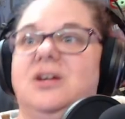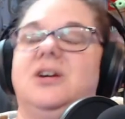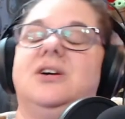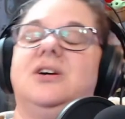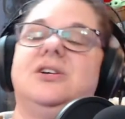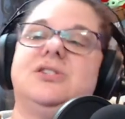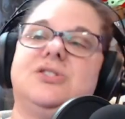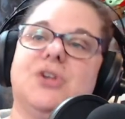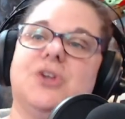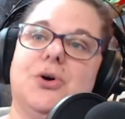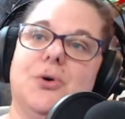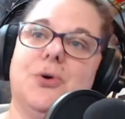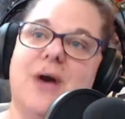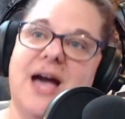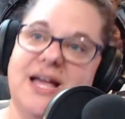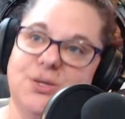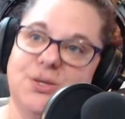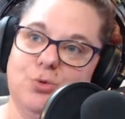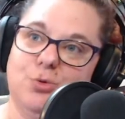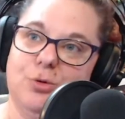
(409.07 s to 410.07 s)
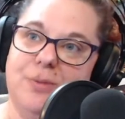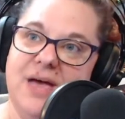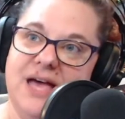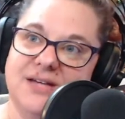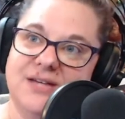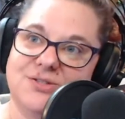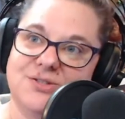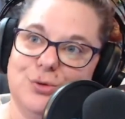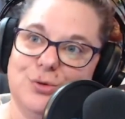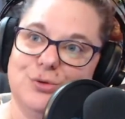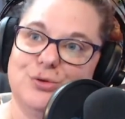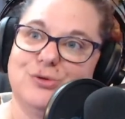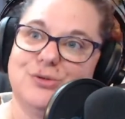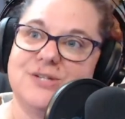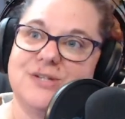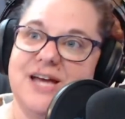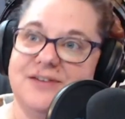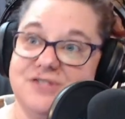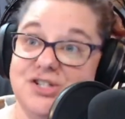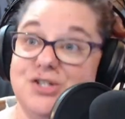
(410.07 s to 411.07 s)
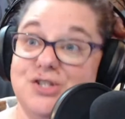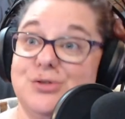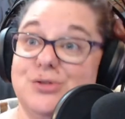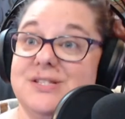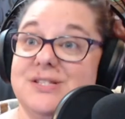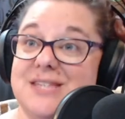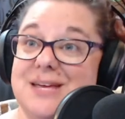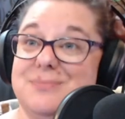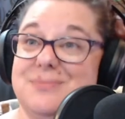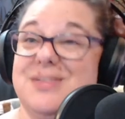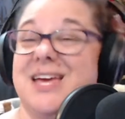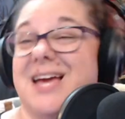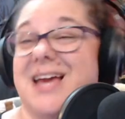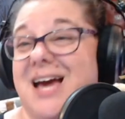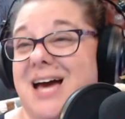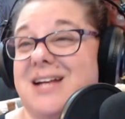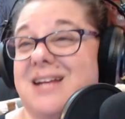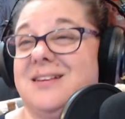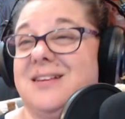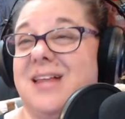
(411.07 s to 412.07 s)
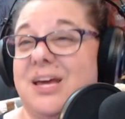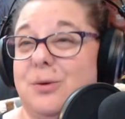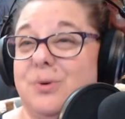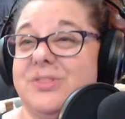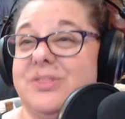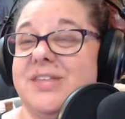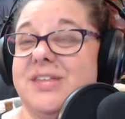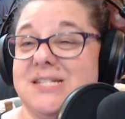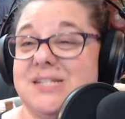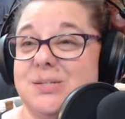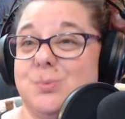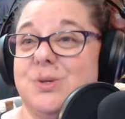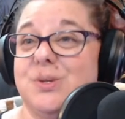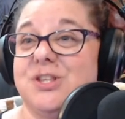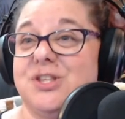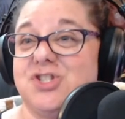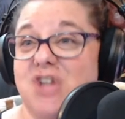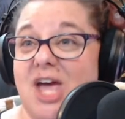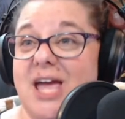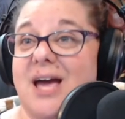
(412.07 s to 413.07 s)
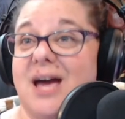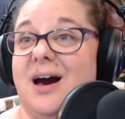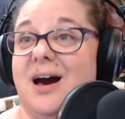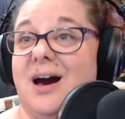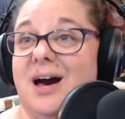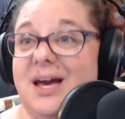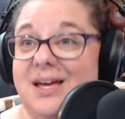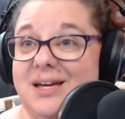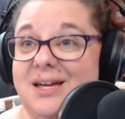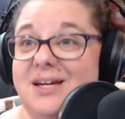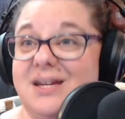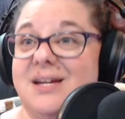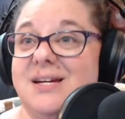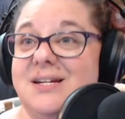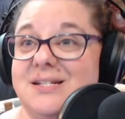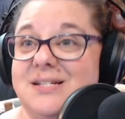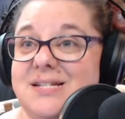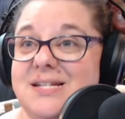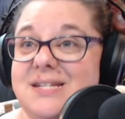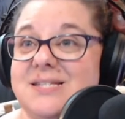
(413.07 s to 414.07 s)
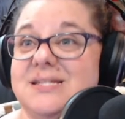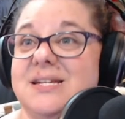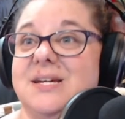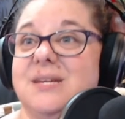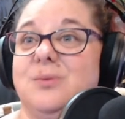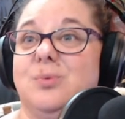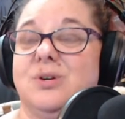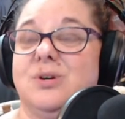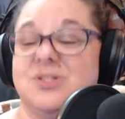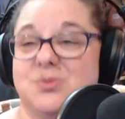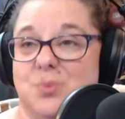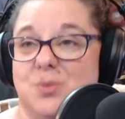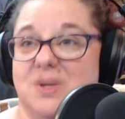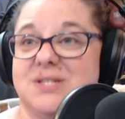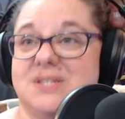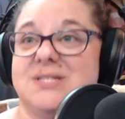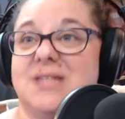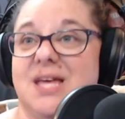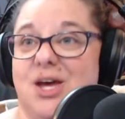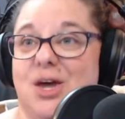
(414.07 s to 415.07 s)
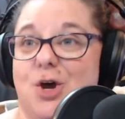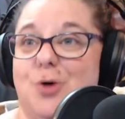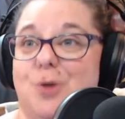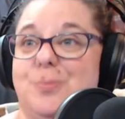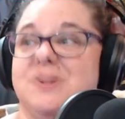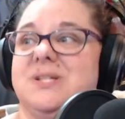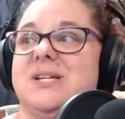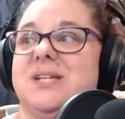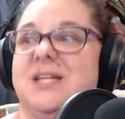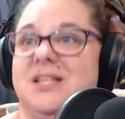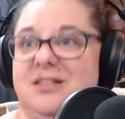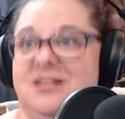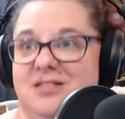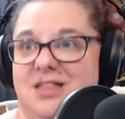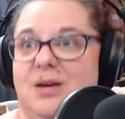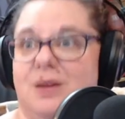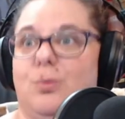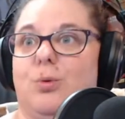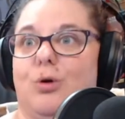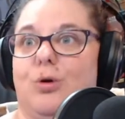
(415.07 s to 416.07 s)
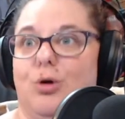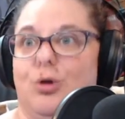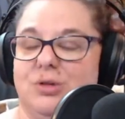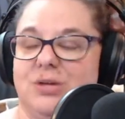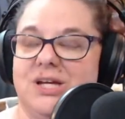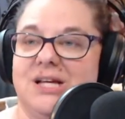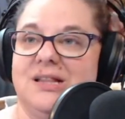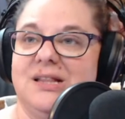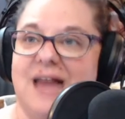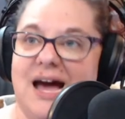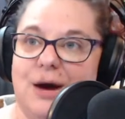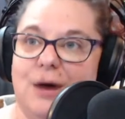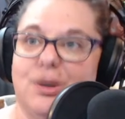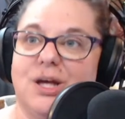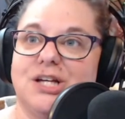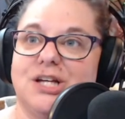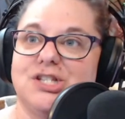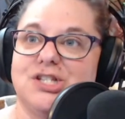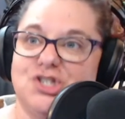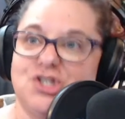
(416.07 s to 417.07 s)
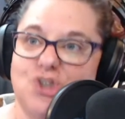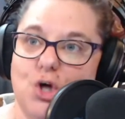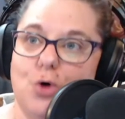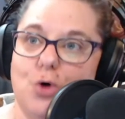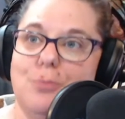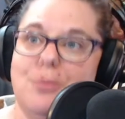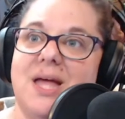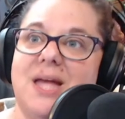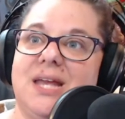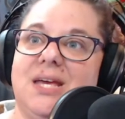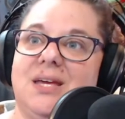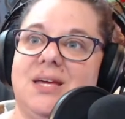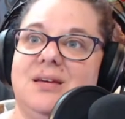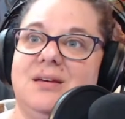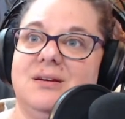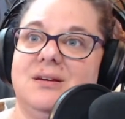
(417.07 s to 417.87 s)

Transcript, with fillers: So annual pass holders have to do the same thing, kind of like what they did with Shanghai Disney. Was once they opened it, they were only allowing so many,